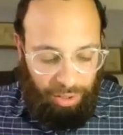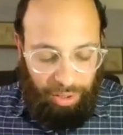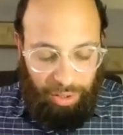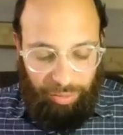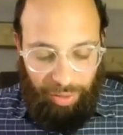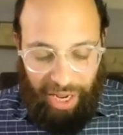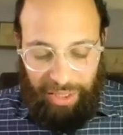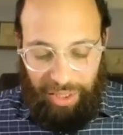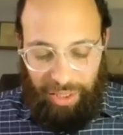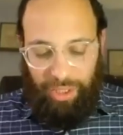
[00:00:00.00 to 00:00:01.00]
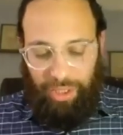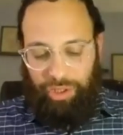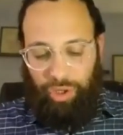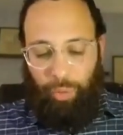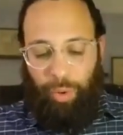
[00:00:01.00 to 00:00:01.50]
right?
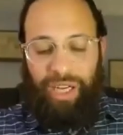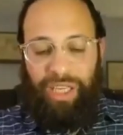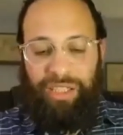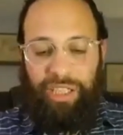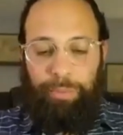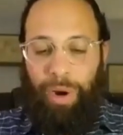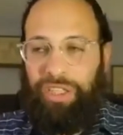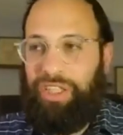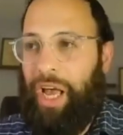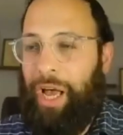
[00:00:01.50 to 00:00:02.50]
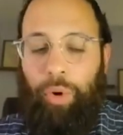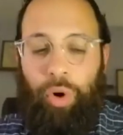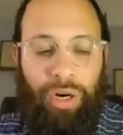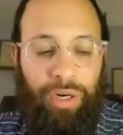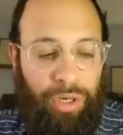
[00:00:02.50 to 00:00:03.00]
So what is this Parshas
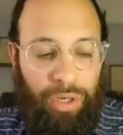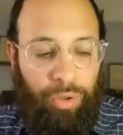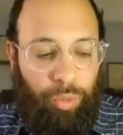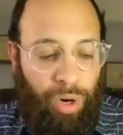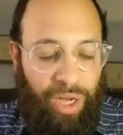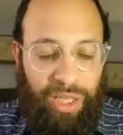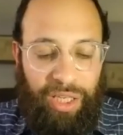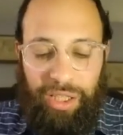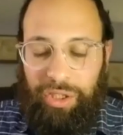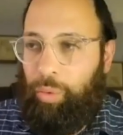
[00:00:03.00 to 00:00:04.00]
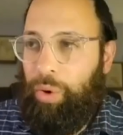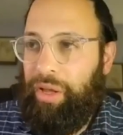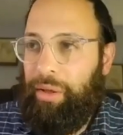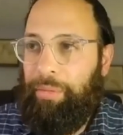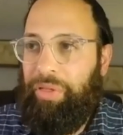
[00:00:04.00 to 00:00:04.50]
Emor? What is one of
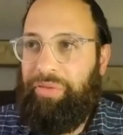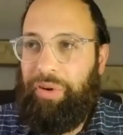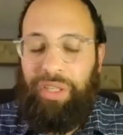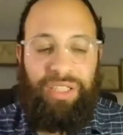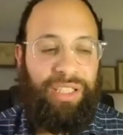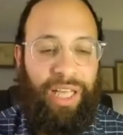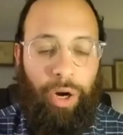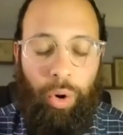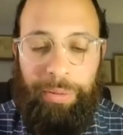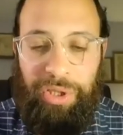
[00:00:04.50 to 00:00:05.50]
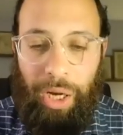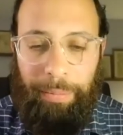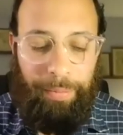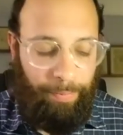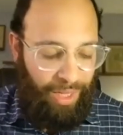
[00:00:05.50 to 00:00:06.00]
the first things that it opens up?
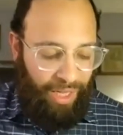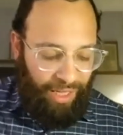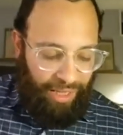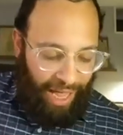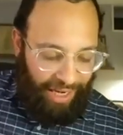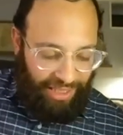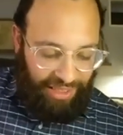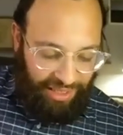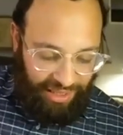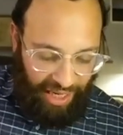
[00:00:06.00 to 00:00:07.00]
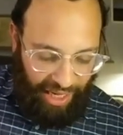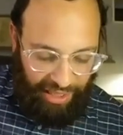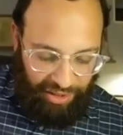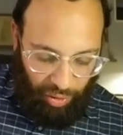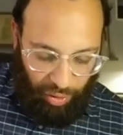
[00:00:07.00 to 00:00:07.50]
That it
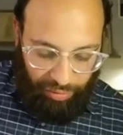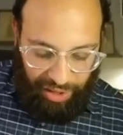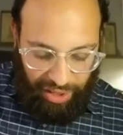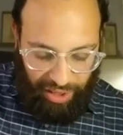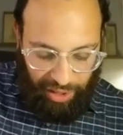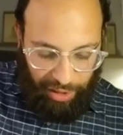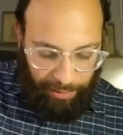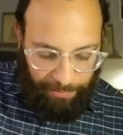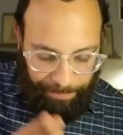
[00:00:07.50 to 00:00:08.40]
says over here